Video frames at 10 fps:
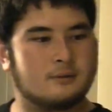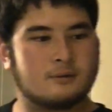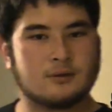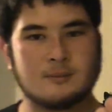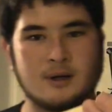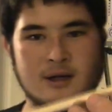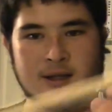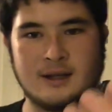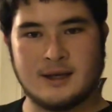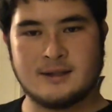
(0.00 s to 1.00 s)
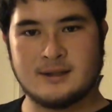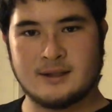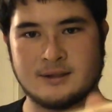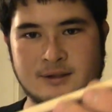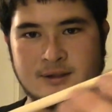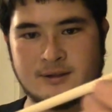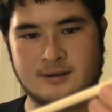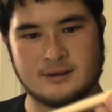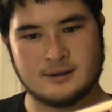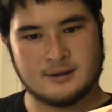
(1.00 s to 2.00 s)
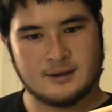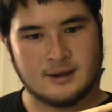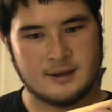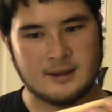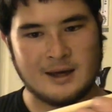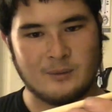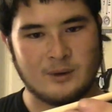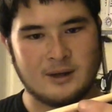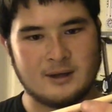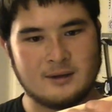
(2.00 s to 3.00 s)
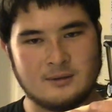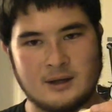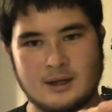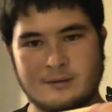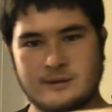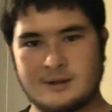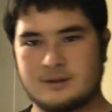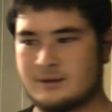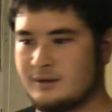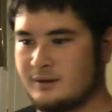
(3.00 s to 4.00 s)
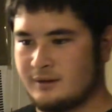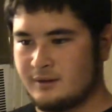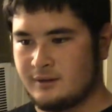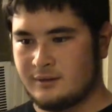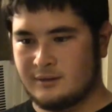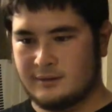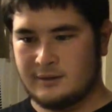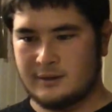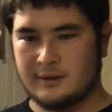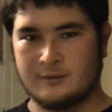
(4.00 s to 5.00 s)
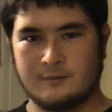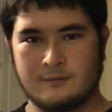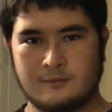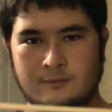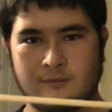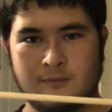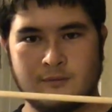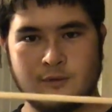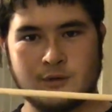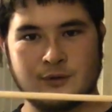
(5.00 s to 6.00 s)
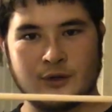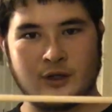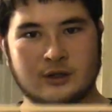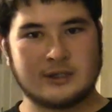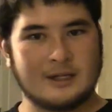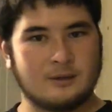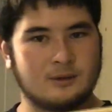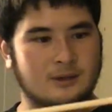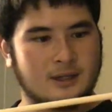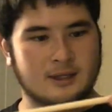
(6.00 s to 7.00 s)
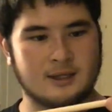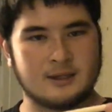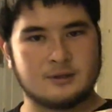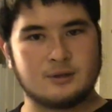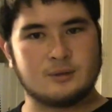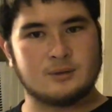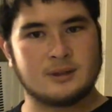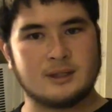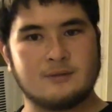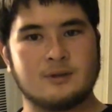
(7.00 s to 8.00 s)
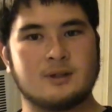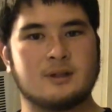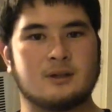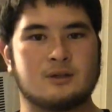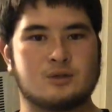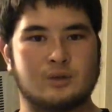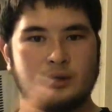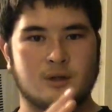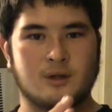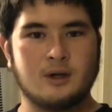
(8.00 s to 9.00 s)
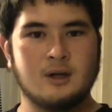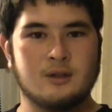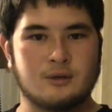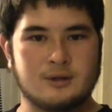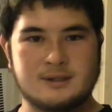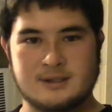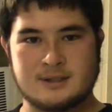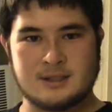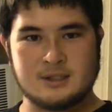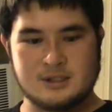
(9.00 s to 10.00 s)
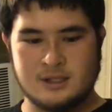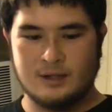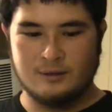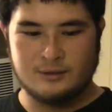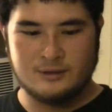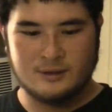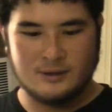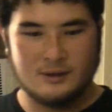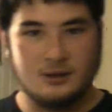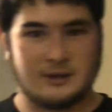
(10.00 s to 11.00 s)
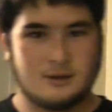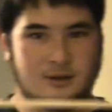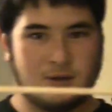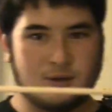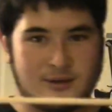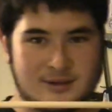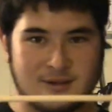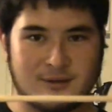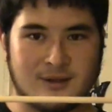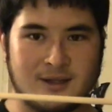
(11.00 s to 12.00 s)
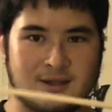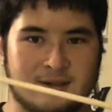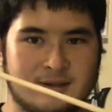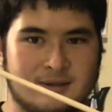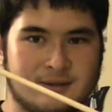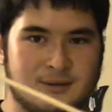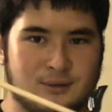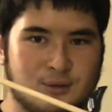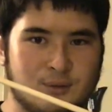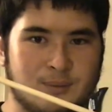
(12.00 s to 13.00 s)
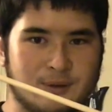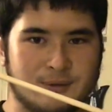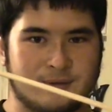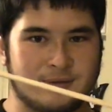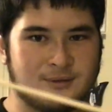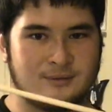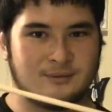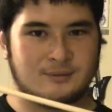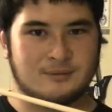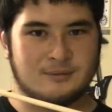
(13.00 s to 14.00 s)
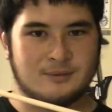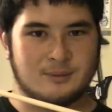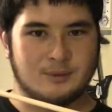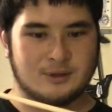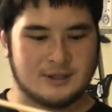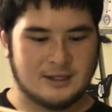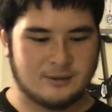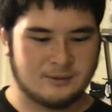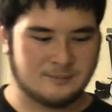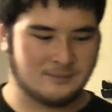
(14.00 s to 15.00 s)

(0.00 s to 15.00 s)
So we mark it 18 inches. That way out of this uh, four foot long dowel, I can get two. And even the shorter 36 inch dowels, you can still get two bolts from one dowel.